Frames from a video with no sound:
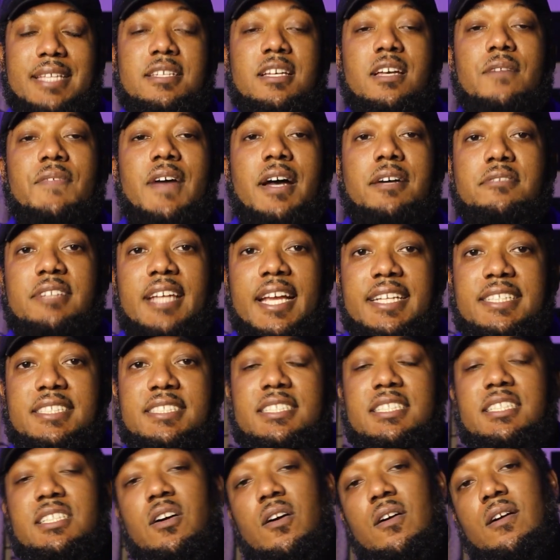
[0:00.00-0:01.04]
I took a
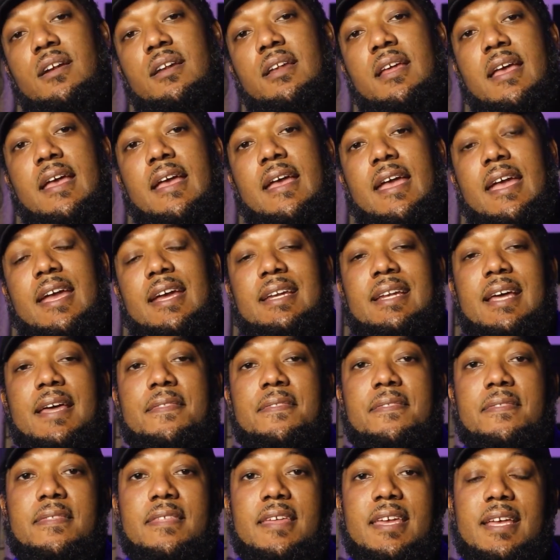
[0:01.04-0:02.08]
foundation in art, and
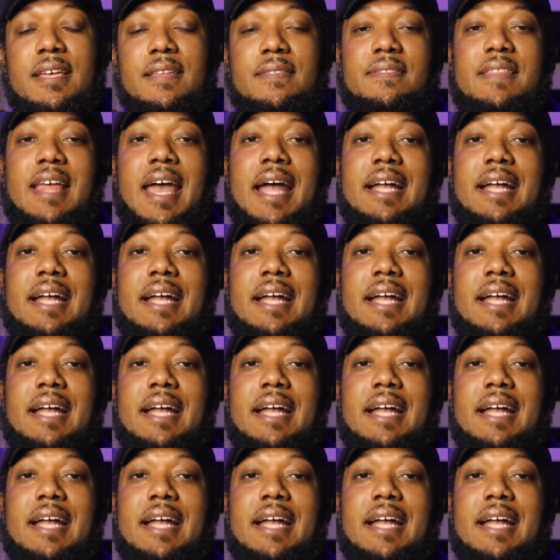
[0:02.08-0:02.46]
I think